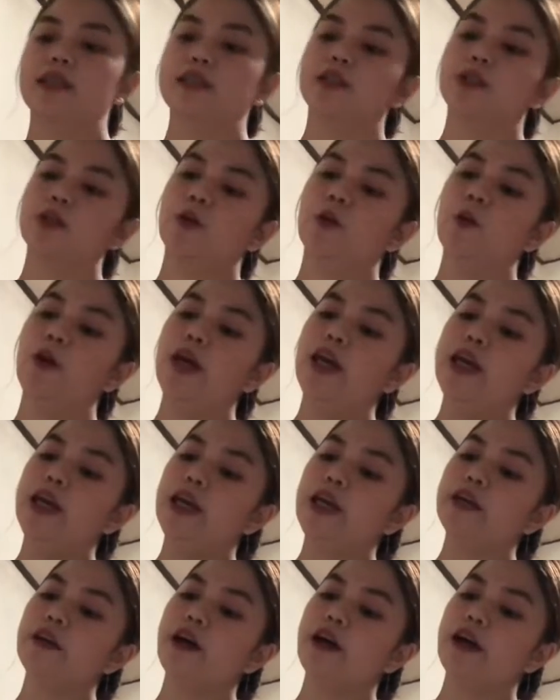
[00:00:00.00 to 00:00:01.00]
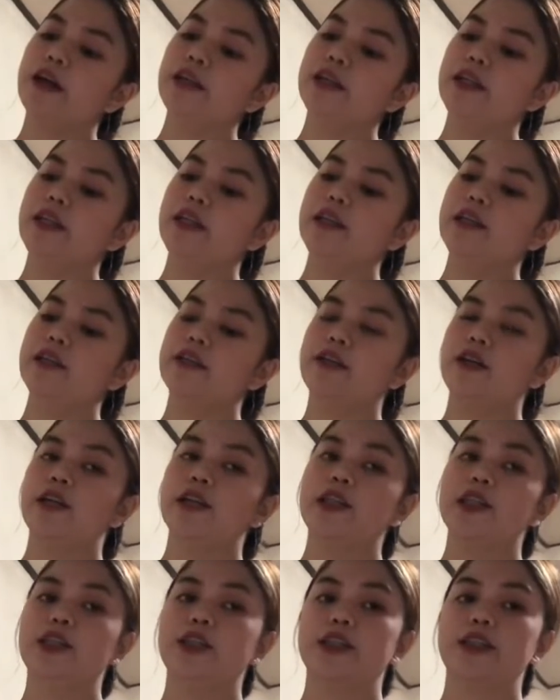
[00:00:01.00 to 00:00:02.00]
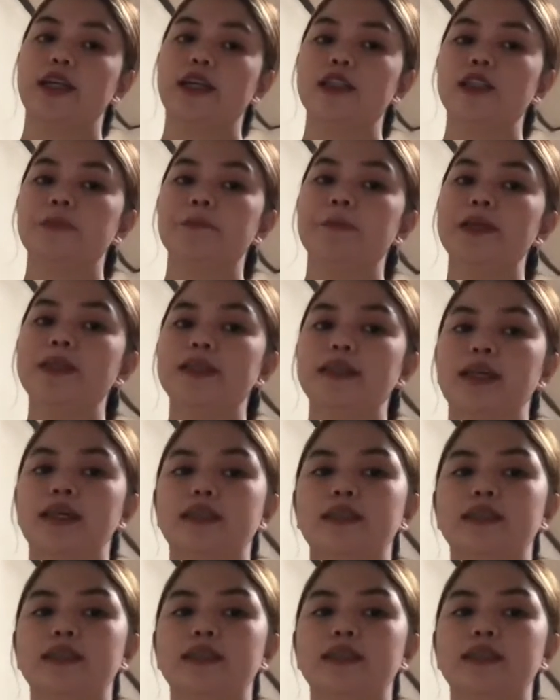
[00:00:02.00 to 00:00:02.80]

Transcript: So here are the interdigital spaces.